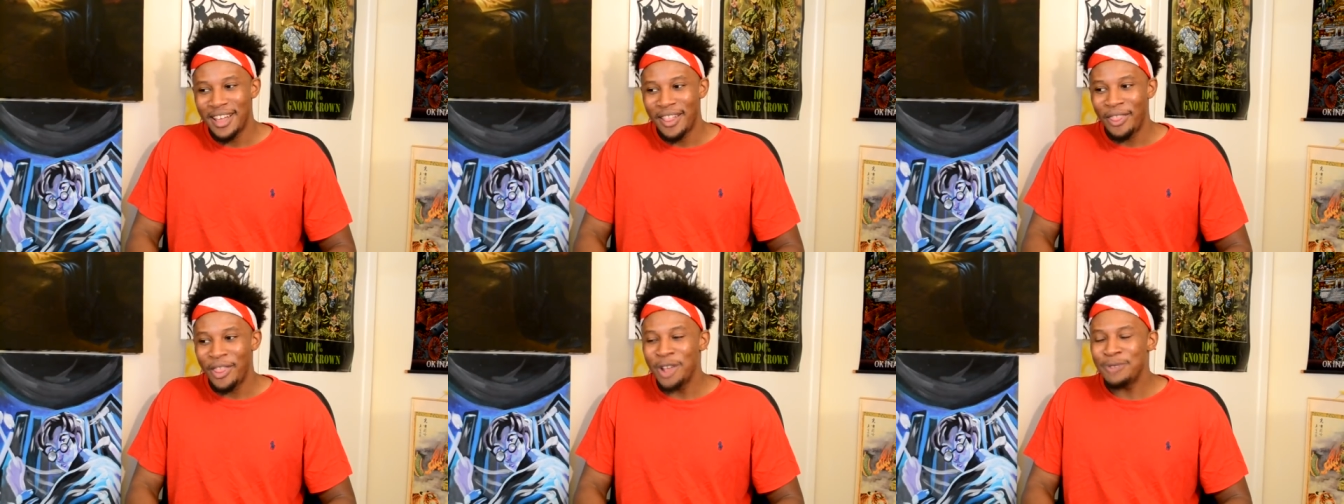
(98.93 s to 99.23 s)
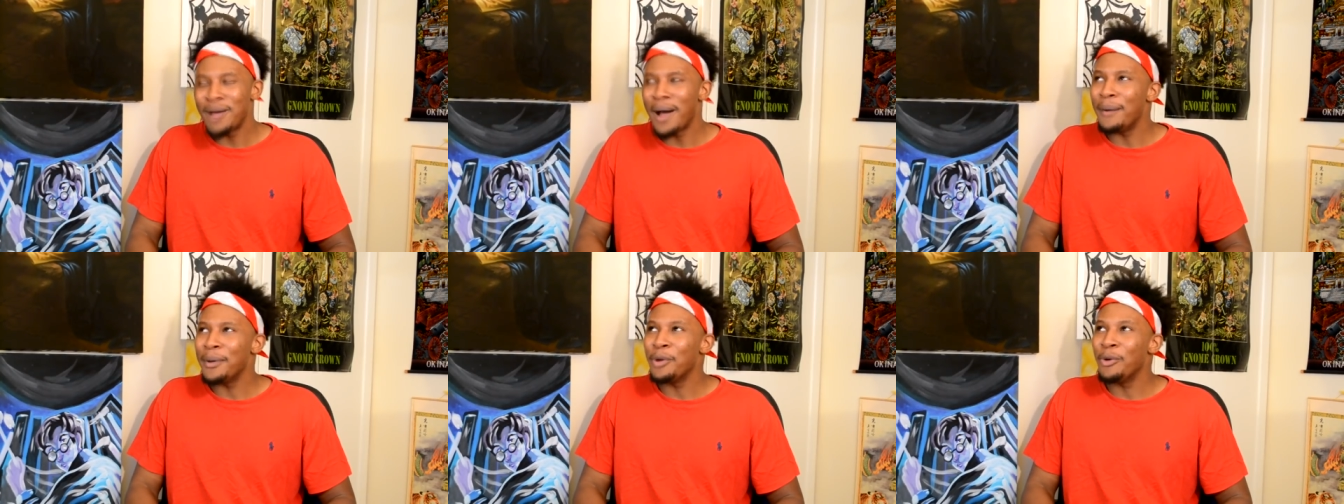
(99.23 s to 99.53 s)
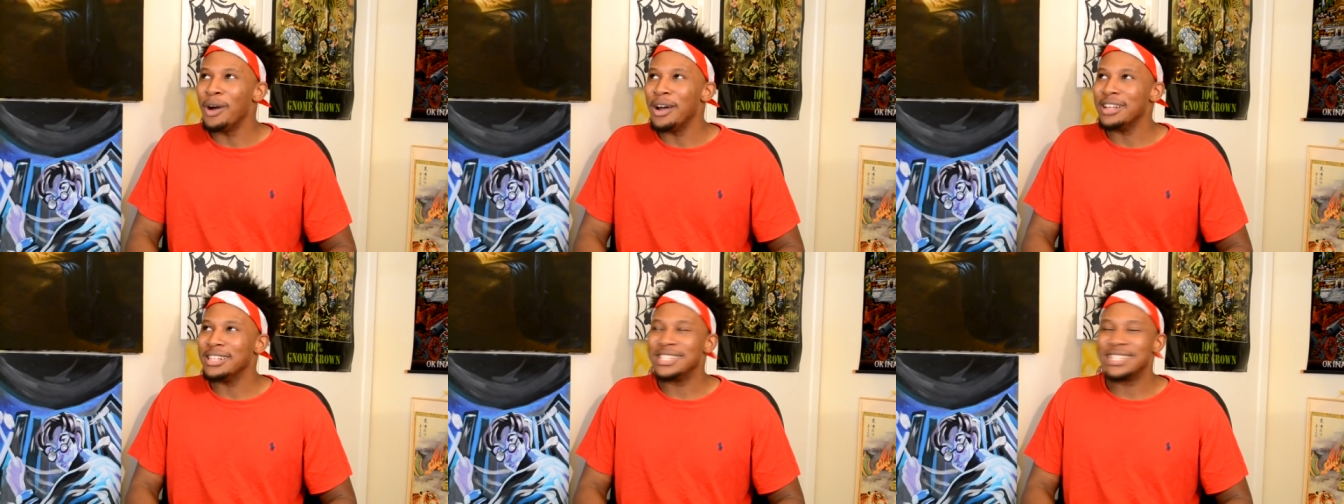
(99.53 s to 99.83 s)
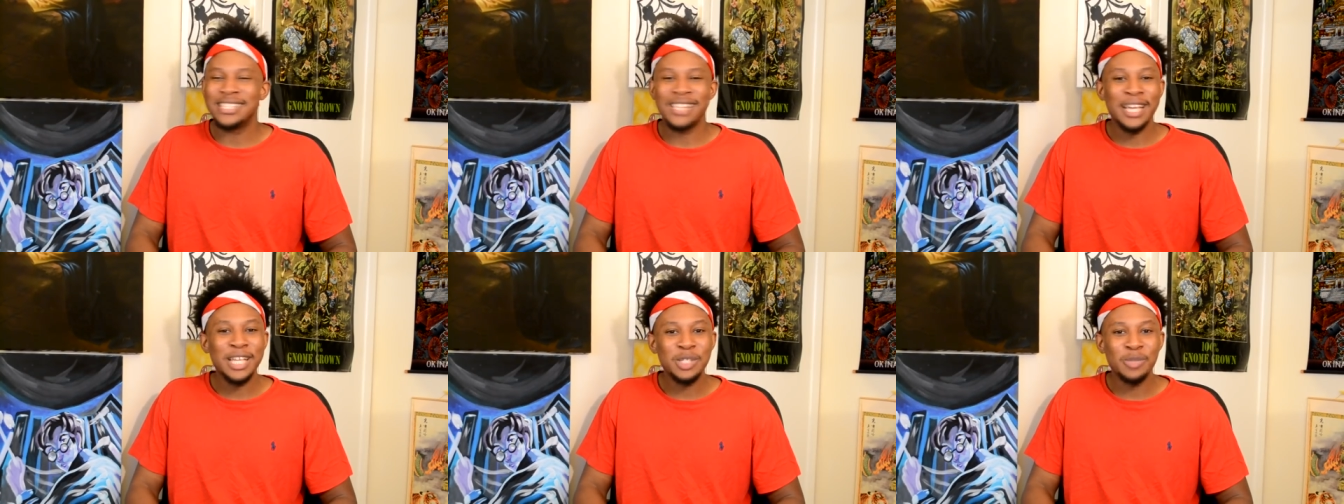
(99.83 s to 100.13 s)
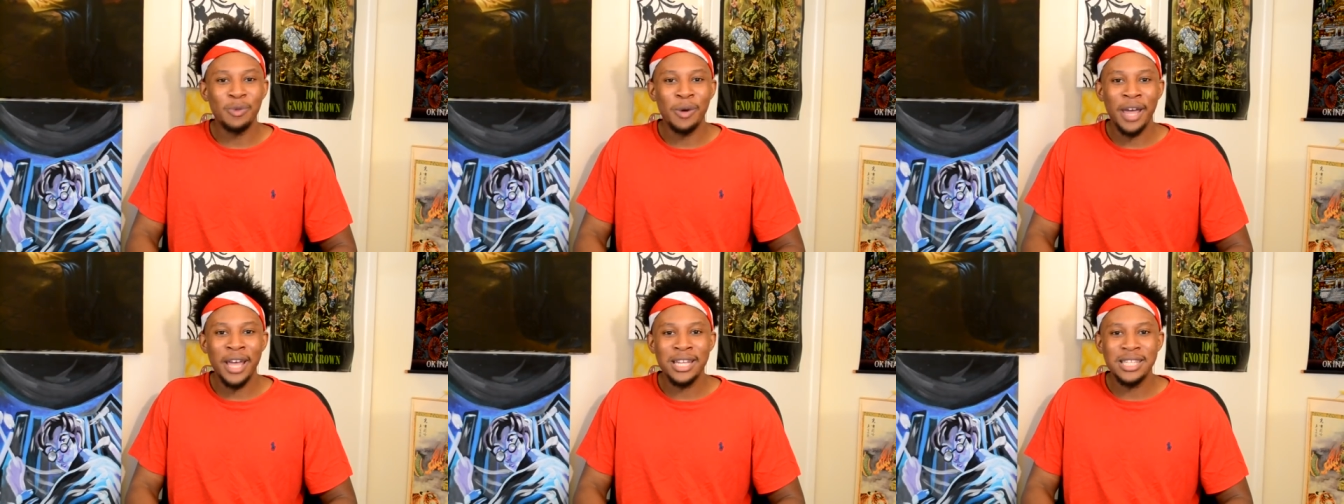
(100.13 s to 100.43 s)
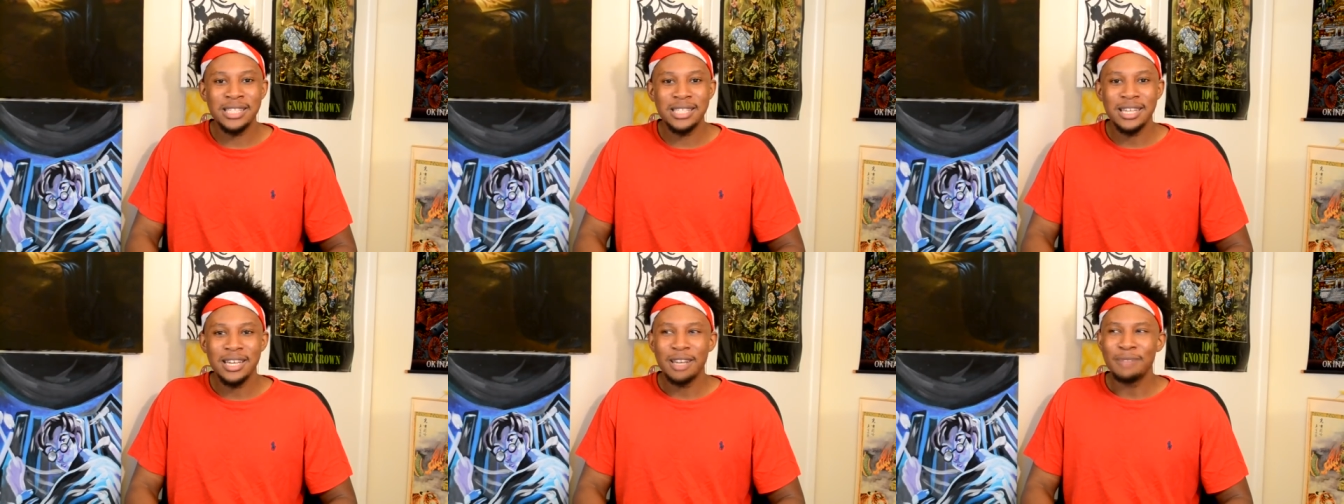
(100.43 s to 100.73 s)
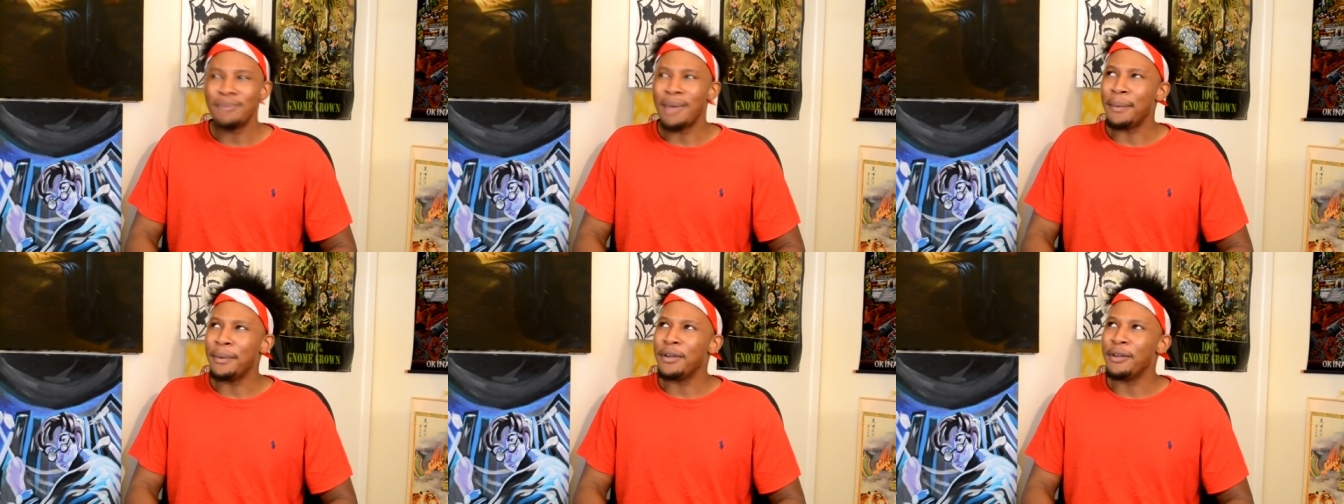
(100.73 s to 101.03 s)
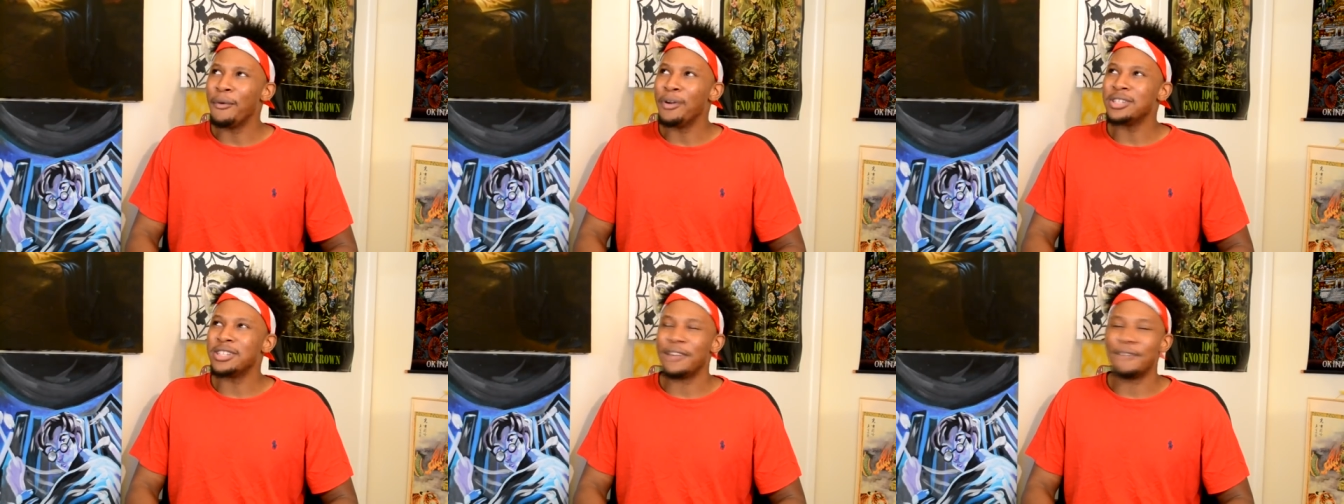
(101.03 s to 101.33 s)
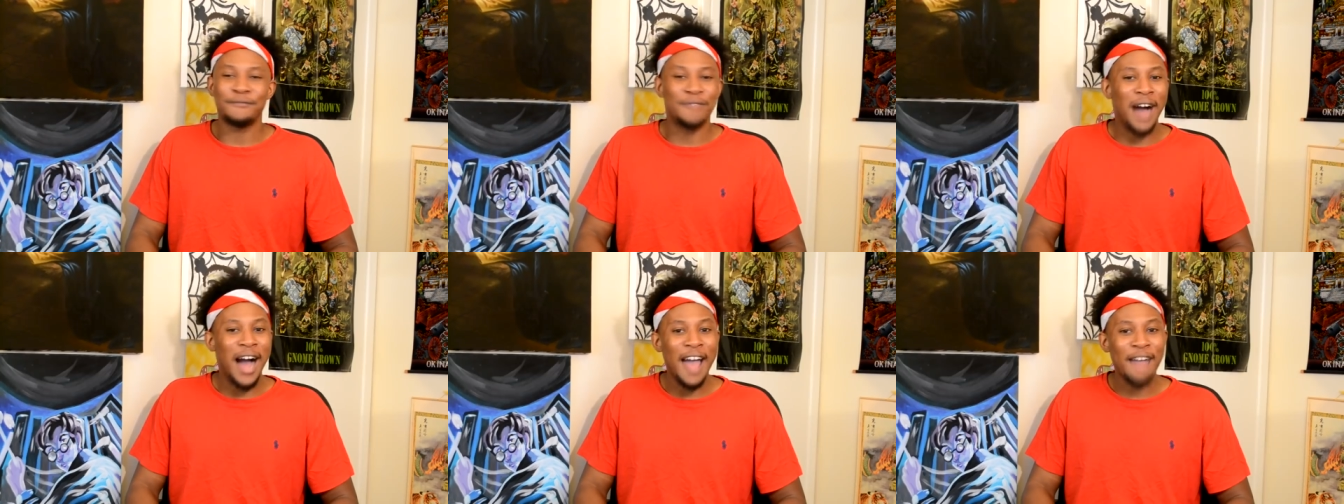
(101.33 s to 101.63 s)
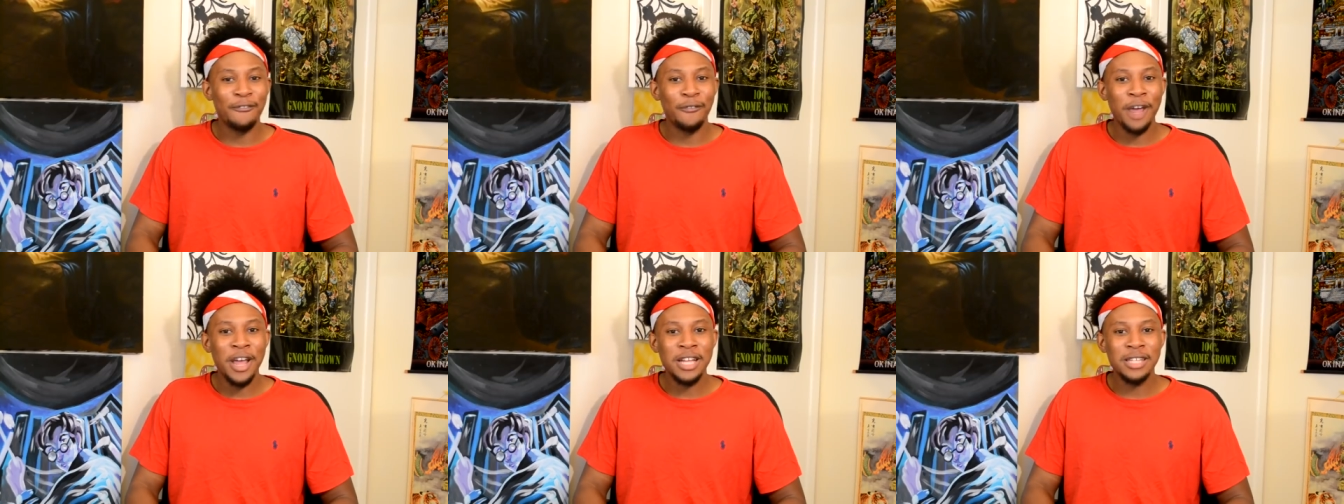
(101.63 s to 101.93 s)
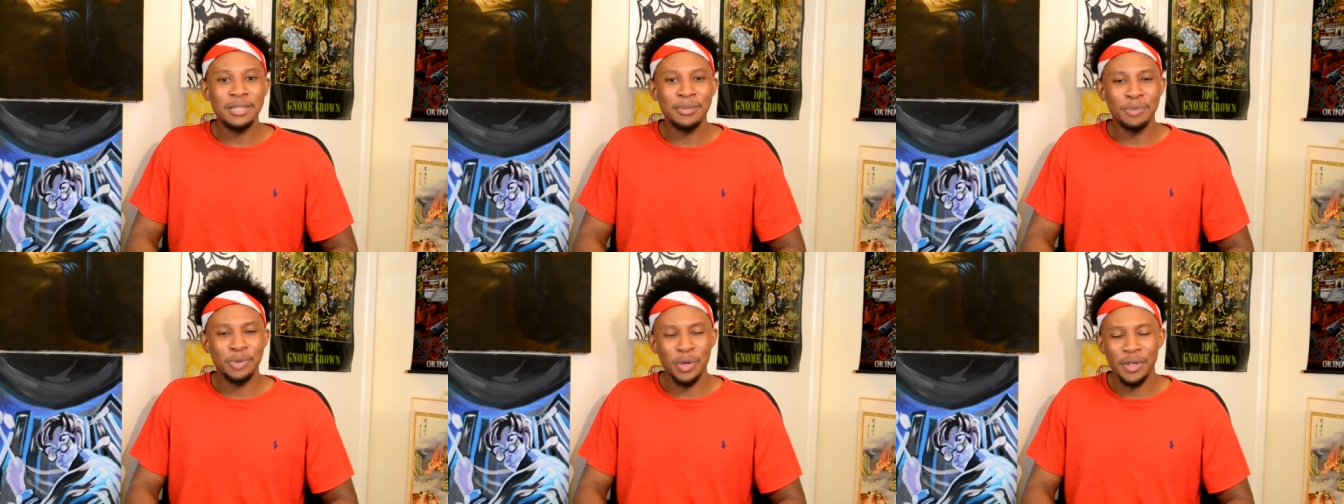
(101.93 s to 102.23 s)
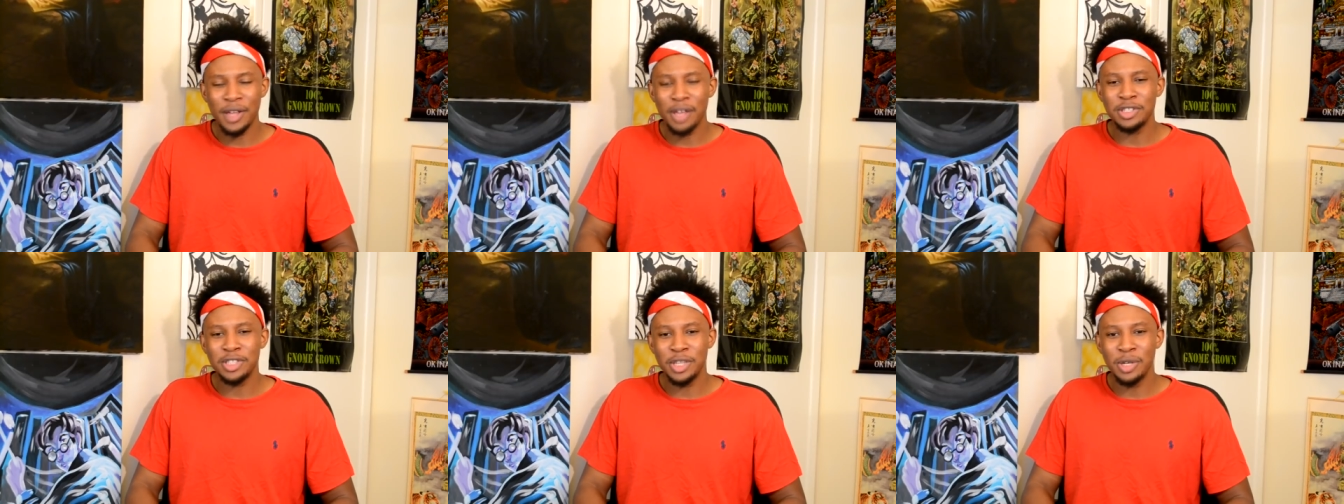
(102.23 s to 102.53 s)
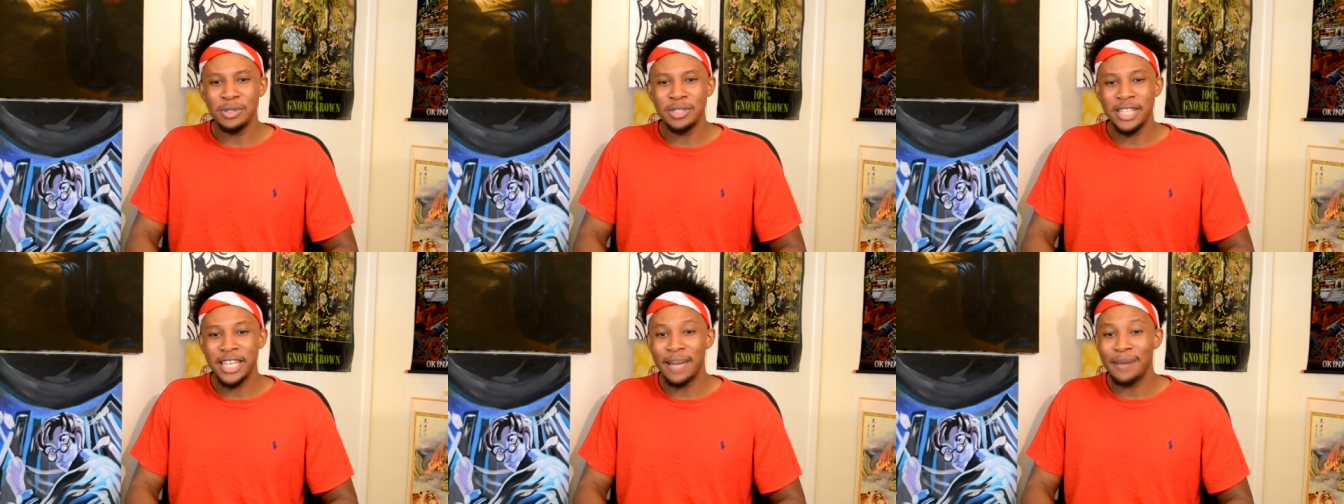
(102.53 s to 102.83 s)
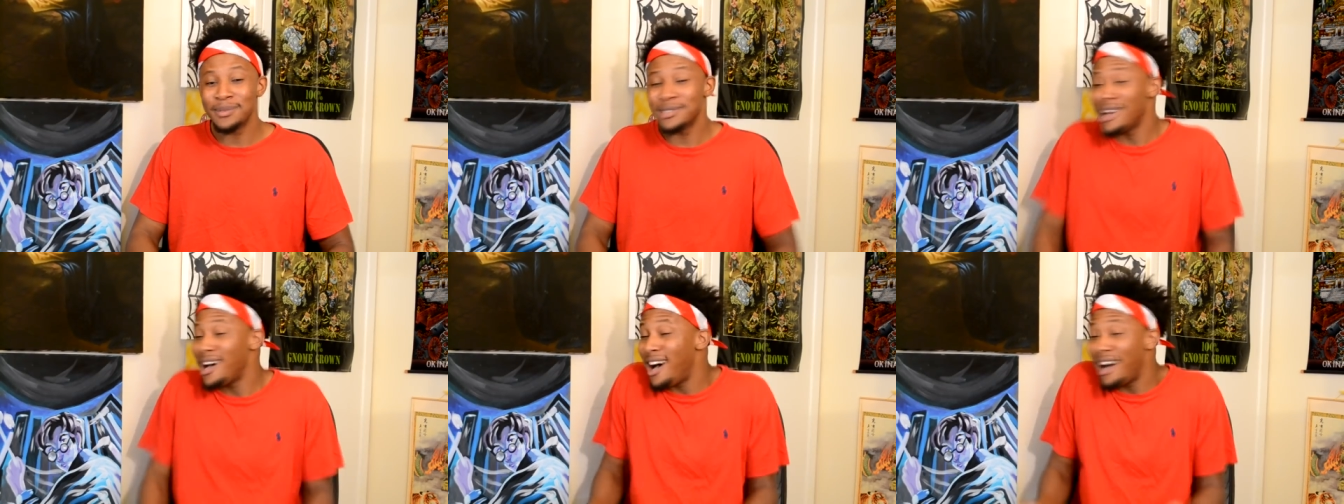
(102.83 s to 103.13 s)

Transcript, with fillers: There's probably what, six wins? Maybe, was it five wins between those two teams?